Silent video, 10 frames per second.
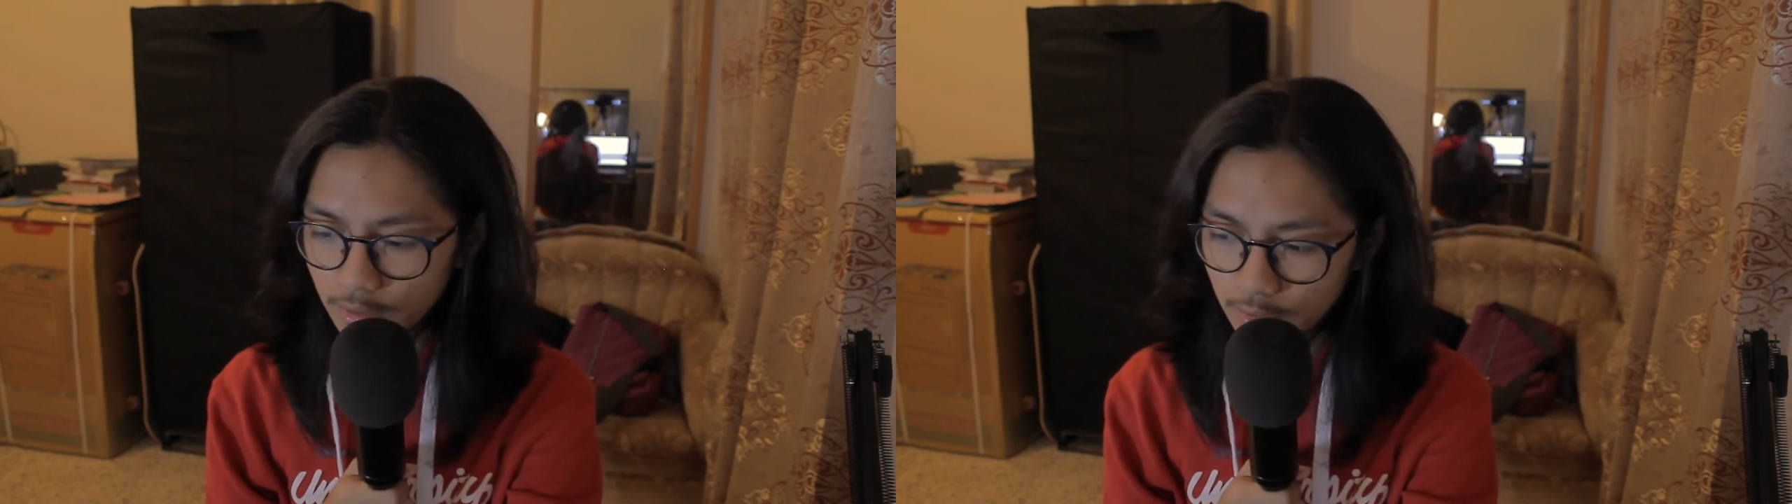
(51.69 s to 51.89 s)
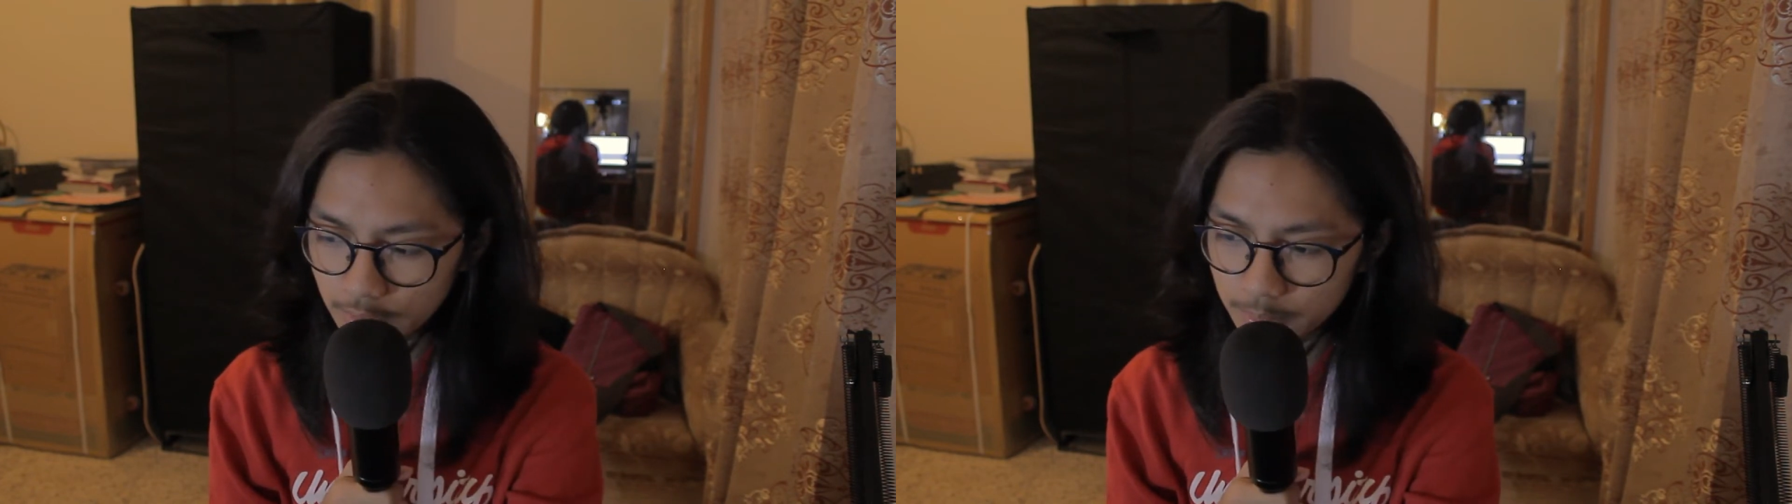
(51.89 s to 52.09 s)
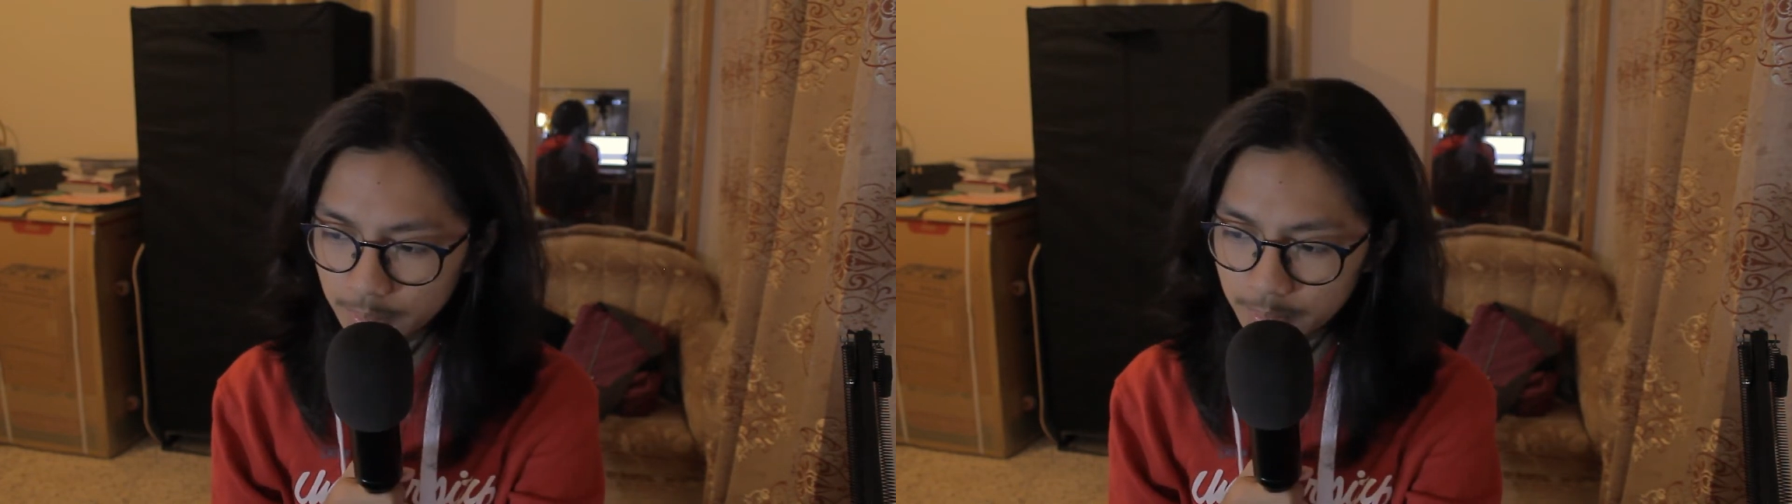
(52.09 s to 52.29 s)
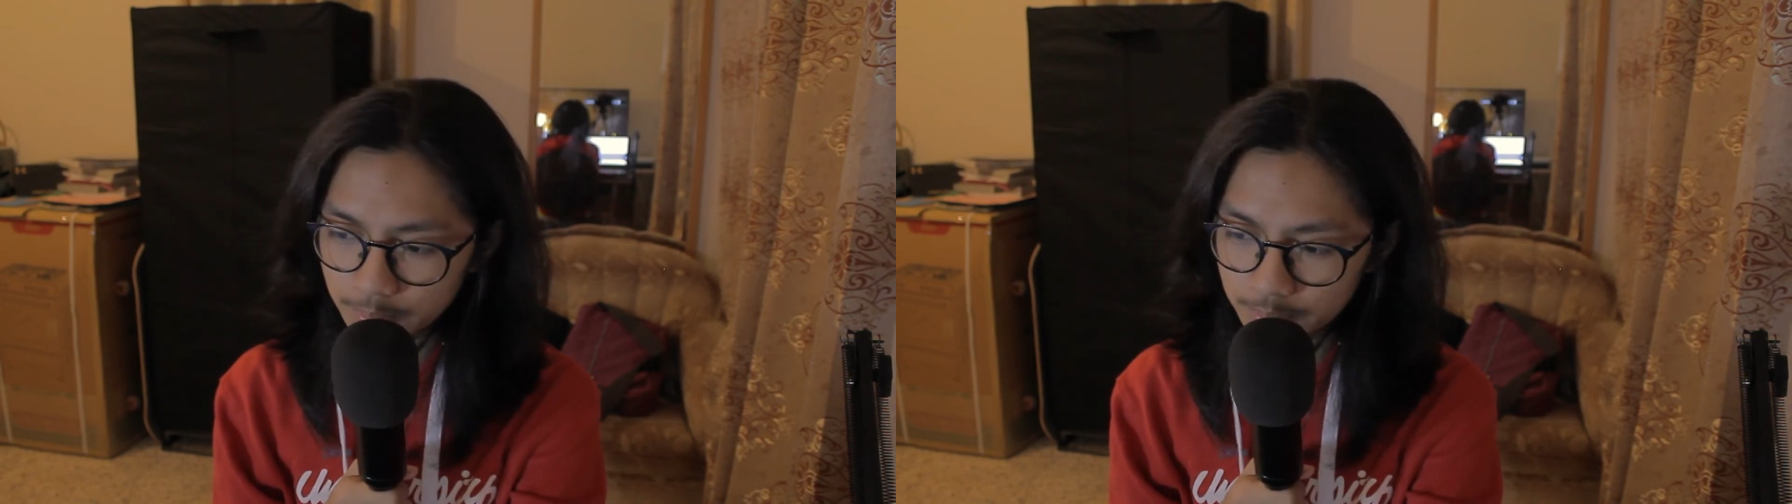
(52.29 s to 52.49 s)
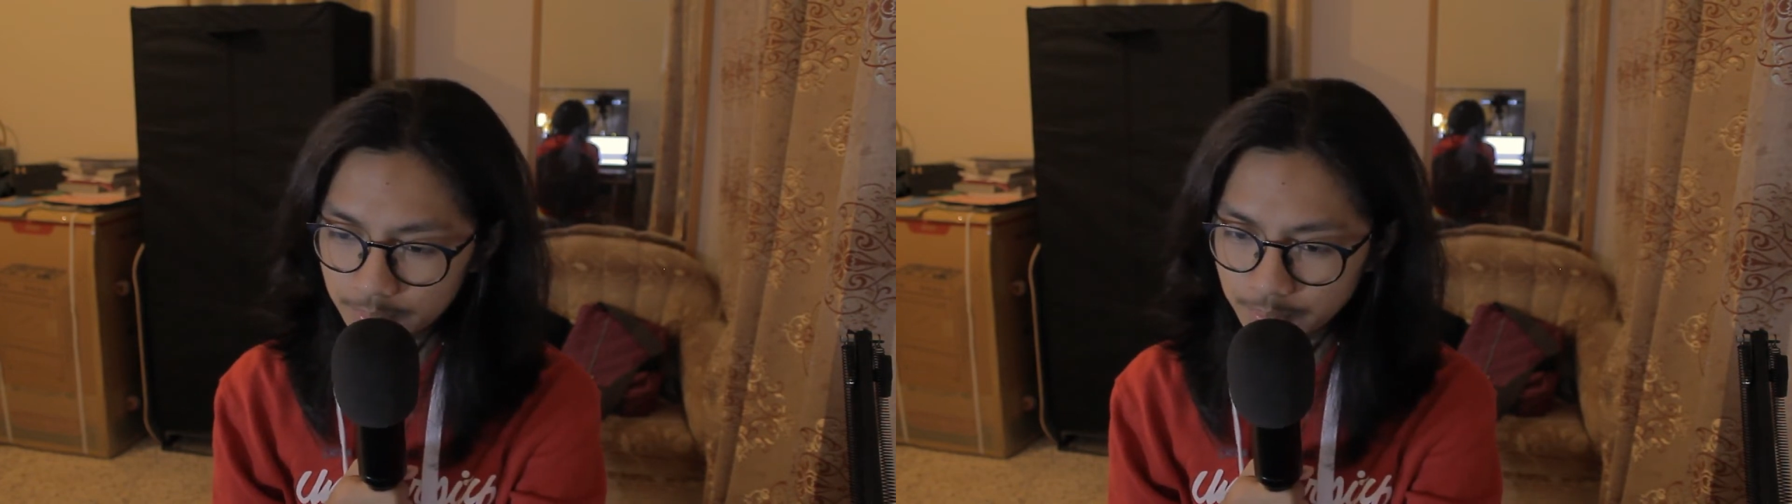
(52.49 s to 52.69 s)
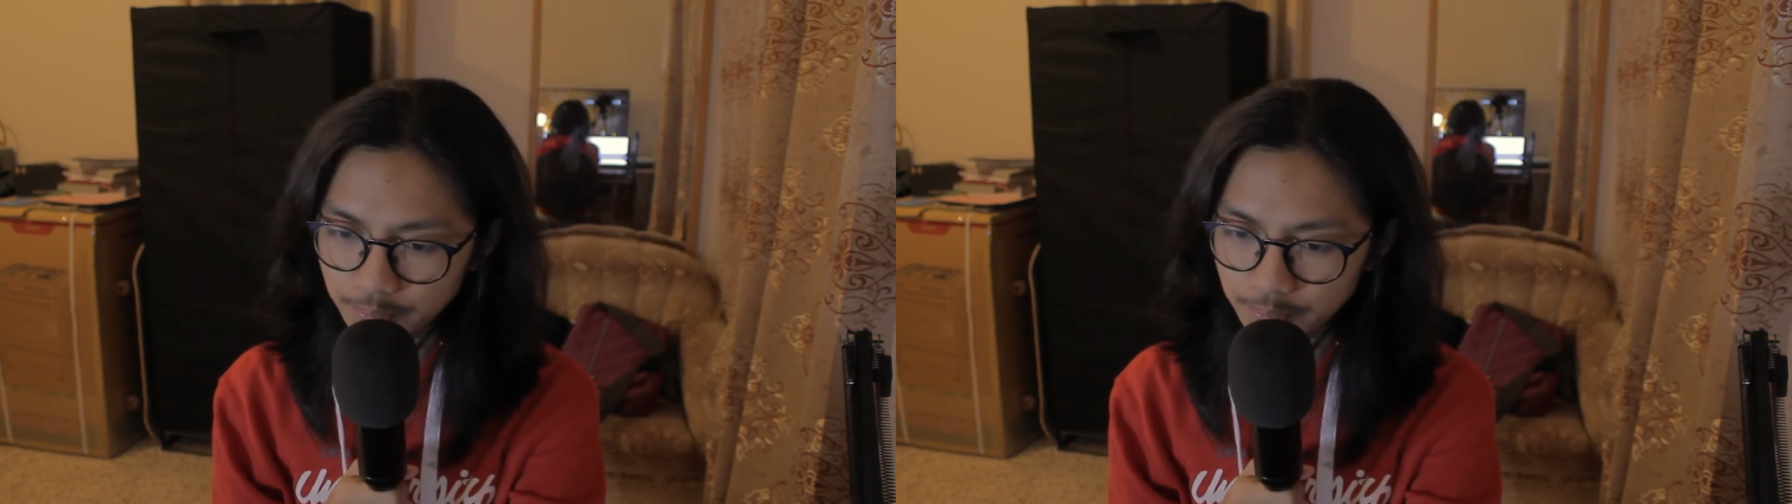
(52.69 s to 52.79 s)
long